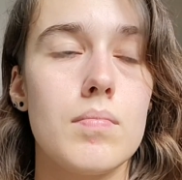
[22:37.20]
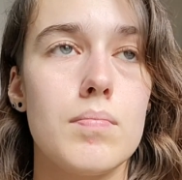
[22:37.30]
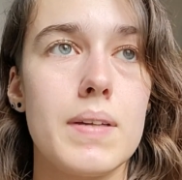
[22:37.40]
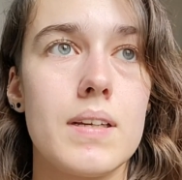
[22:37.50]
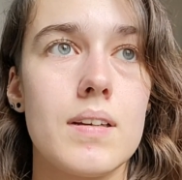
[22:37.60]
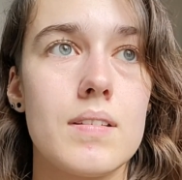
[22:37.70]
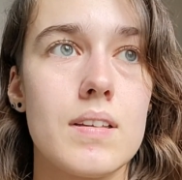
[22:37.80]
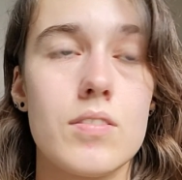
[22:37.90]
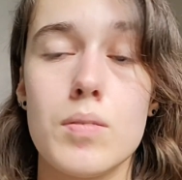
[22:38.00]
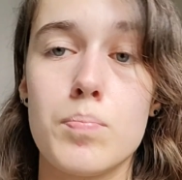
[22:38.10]
because at
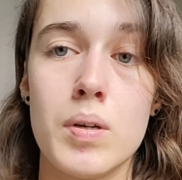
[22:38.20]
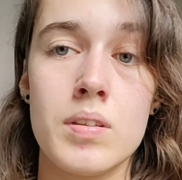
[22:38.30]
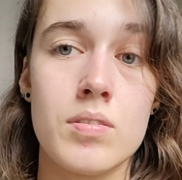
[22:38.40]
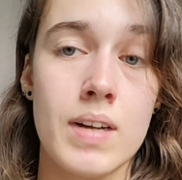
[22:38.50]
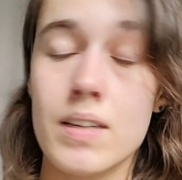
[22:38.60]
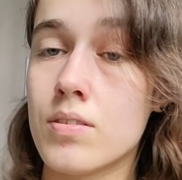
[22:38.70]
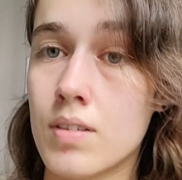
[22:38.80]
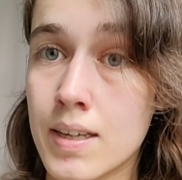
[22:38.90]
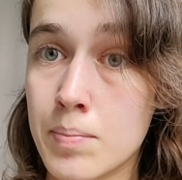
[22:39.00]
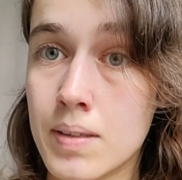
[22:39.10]
some point you're at your
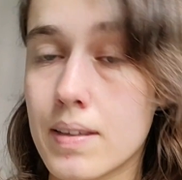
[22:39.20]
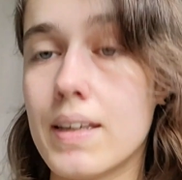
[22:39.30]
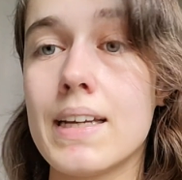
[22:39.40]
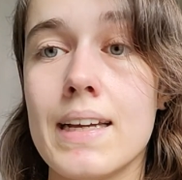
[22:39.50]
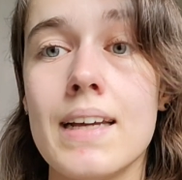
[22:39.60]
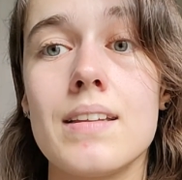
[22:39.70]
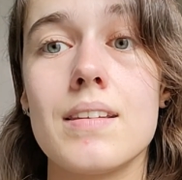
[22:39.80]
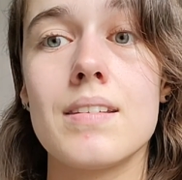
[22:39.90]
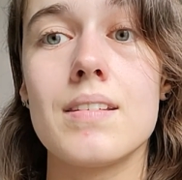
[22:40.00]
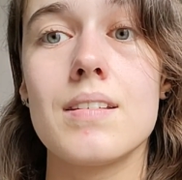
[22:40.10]
limit and
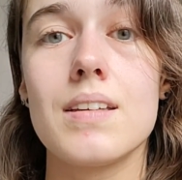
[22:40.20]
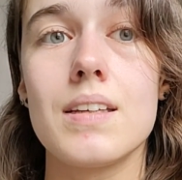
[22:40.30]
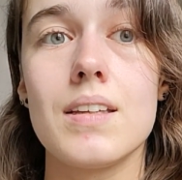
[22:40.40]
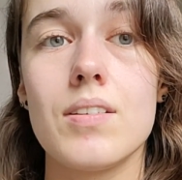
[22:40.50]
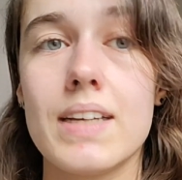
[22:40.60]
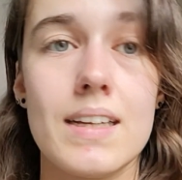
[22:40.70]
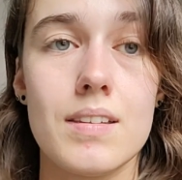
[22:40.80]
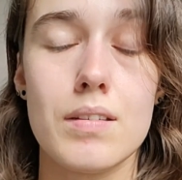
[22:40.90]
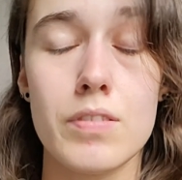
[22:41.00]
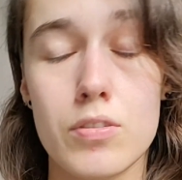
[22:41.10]
you can't
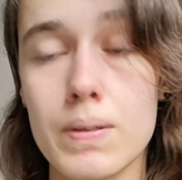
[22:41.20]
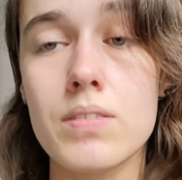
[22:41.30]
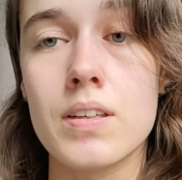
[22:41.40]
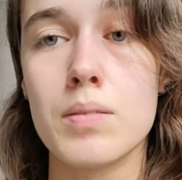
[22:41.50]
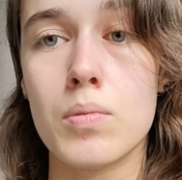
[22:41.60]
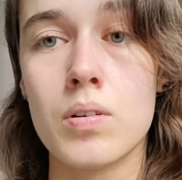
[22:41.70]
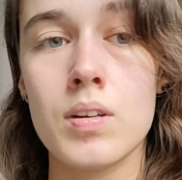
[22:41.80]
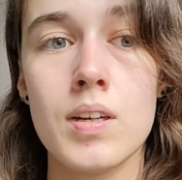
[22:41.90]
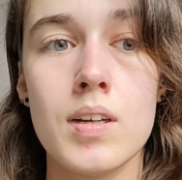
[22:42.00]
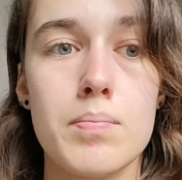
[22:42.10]
even switch anymore.
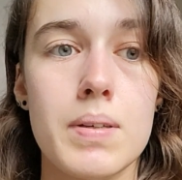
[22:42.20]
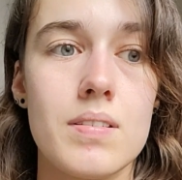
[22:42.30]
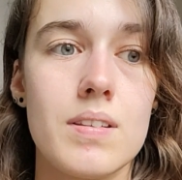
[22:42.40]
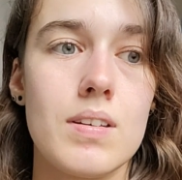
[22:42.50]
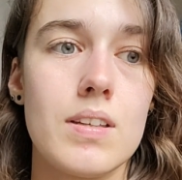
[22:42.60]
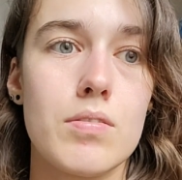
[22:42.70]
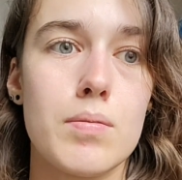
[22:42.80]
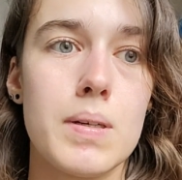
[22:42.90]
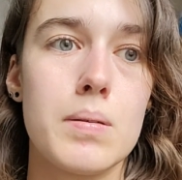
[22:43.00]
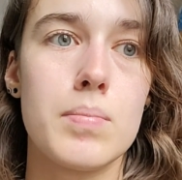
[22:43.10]
But you still need to
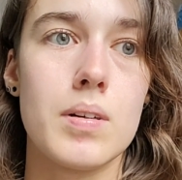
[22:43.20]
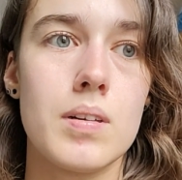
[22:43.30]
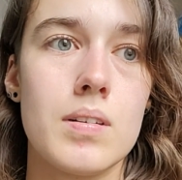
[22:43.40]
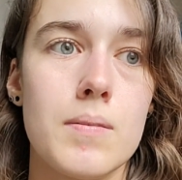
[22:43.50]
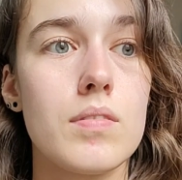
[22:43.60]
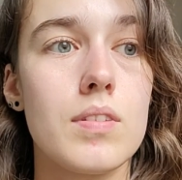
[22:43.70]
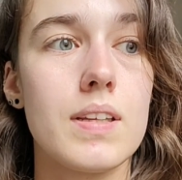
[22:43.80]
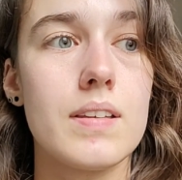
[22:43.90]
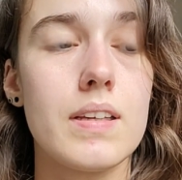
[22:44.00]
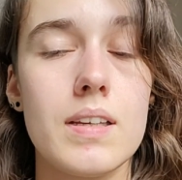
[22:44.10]
remember
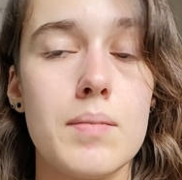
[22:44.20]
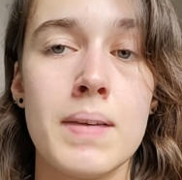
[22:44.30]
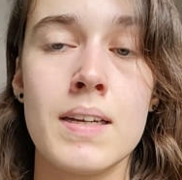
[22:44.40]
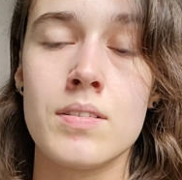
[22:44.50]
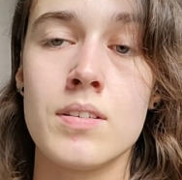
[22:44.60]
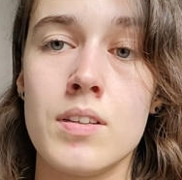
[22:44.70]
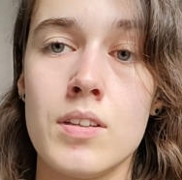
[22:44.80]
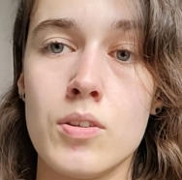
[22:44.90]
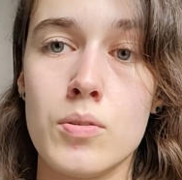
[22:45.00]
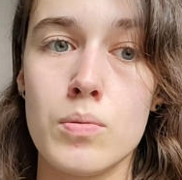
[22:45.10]
that imagine
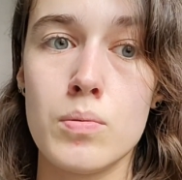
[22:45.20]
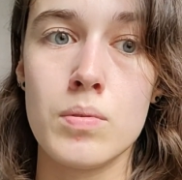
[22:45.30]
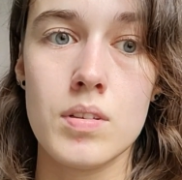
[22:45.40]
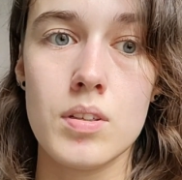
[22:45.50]
you